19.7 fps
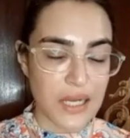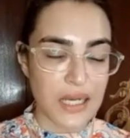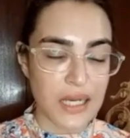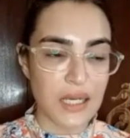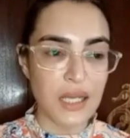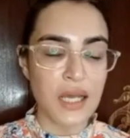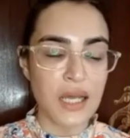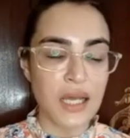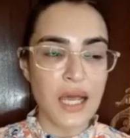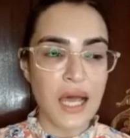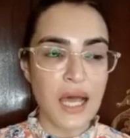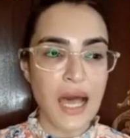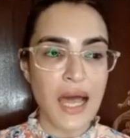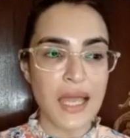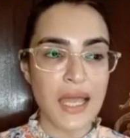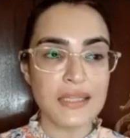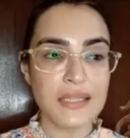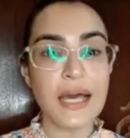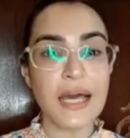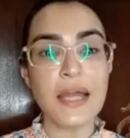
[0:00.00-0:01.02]
well.
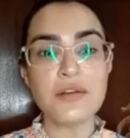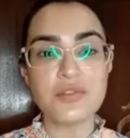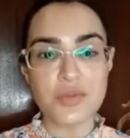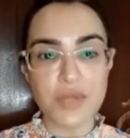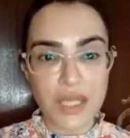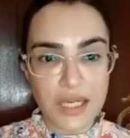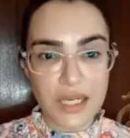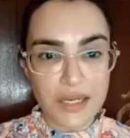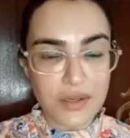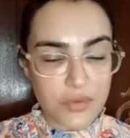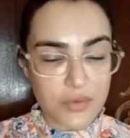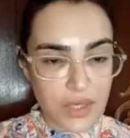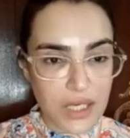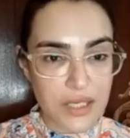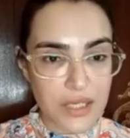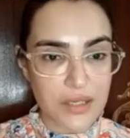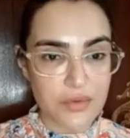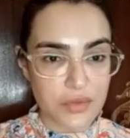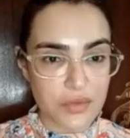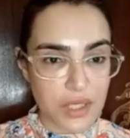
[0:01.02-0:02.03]
And that really,
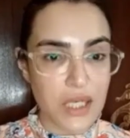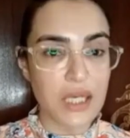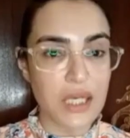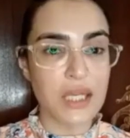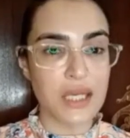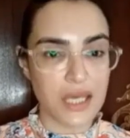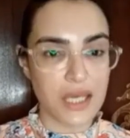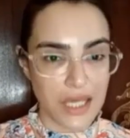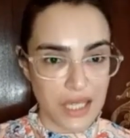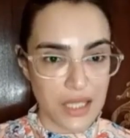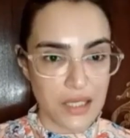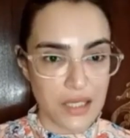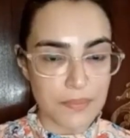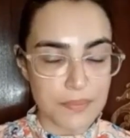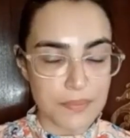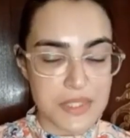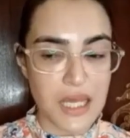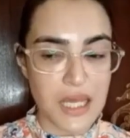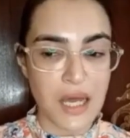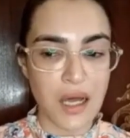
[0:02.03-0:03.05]
really, really
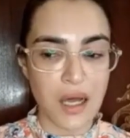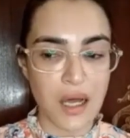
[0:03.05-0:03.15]
helps.